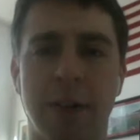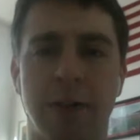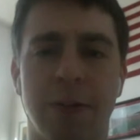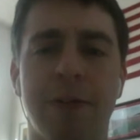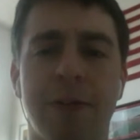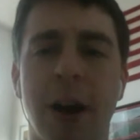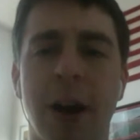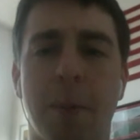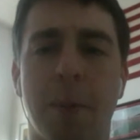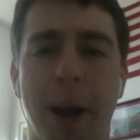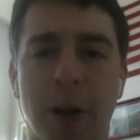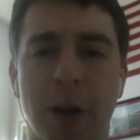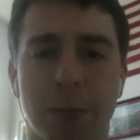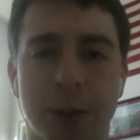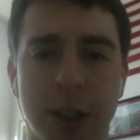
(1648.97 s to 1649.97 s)
you file
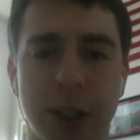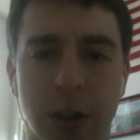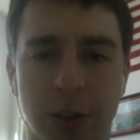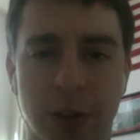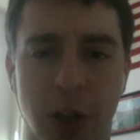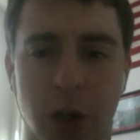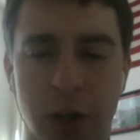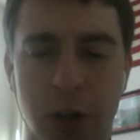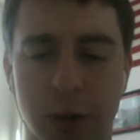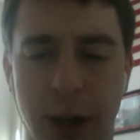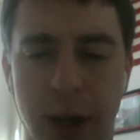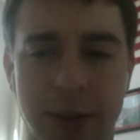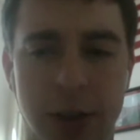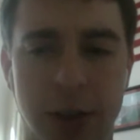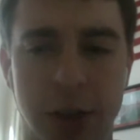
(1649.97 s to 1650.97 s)
bankruptcy, are you
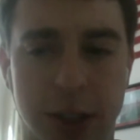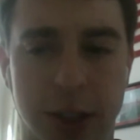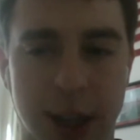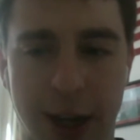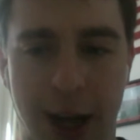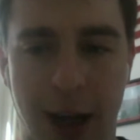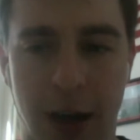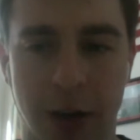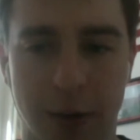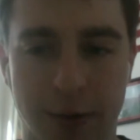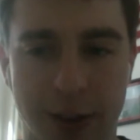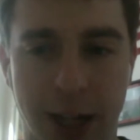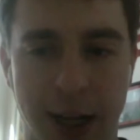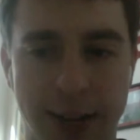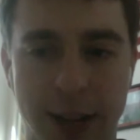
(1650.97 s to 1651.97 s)
allowed to just get out of
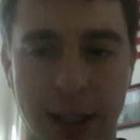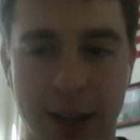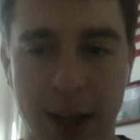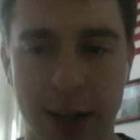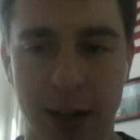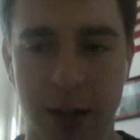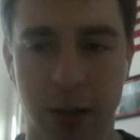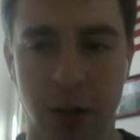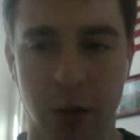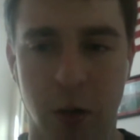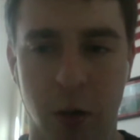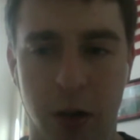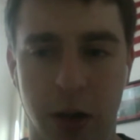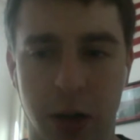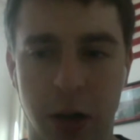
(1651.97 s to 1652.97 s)
debts like that?
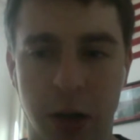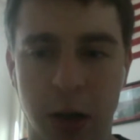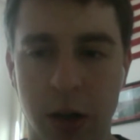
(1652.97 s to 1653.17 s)
Or